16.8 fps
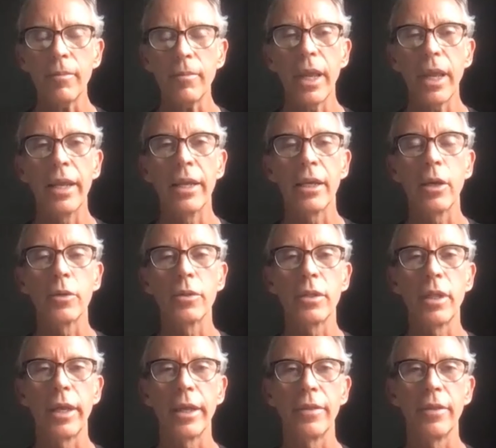And it goes
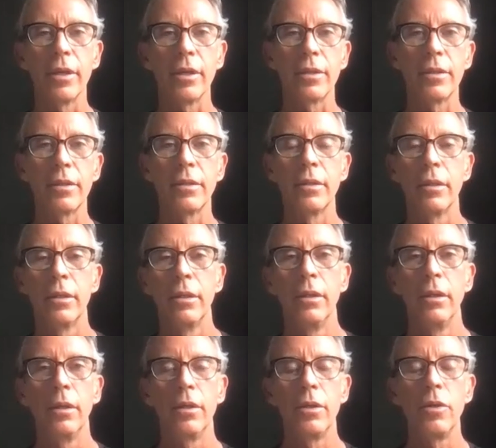like this.
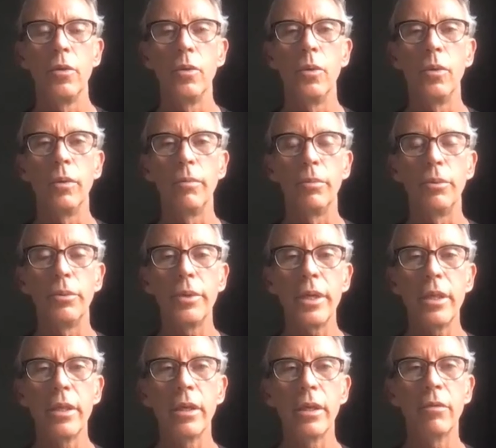You will
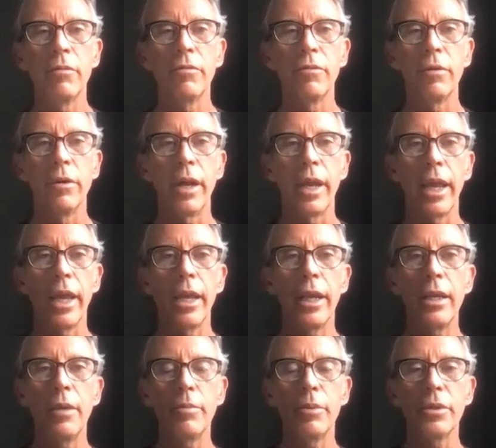breathe in for
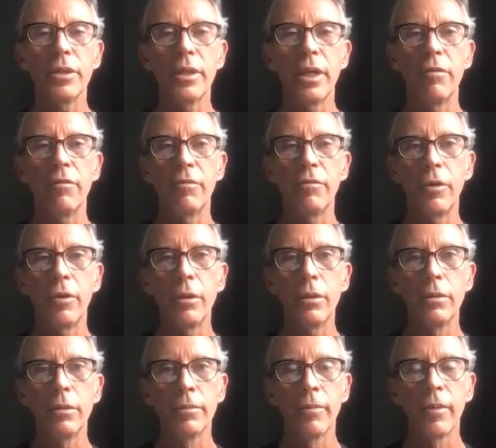80% full,